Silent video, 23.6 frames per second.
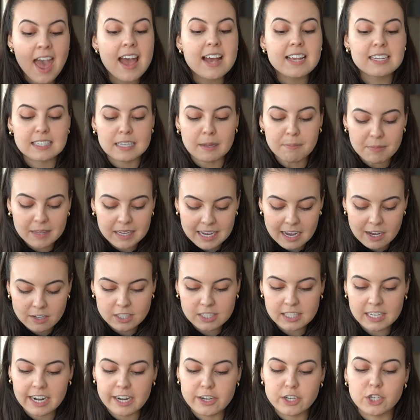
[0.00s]
Something else
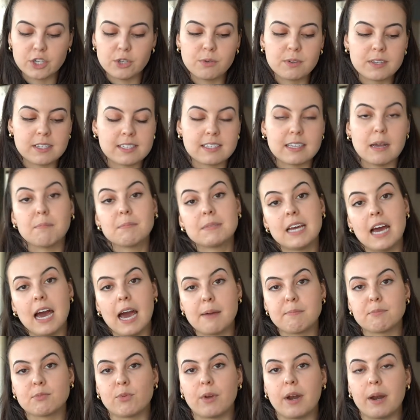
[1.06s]
that I do
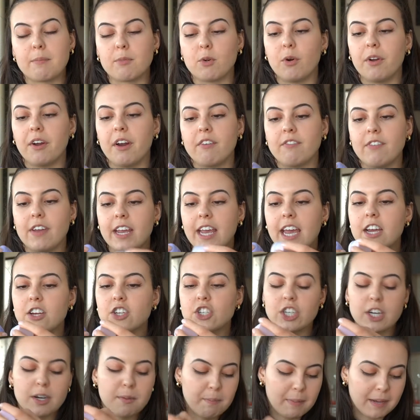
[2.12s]
sometimes when I'm going on
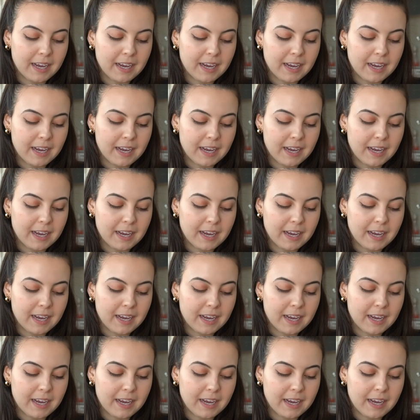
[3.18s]
vacation,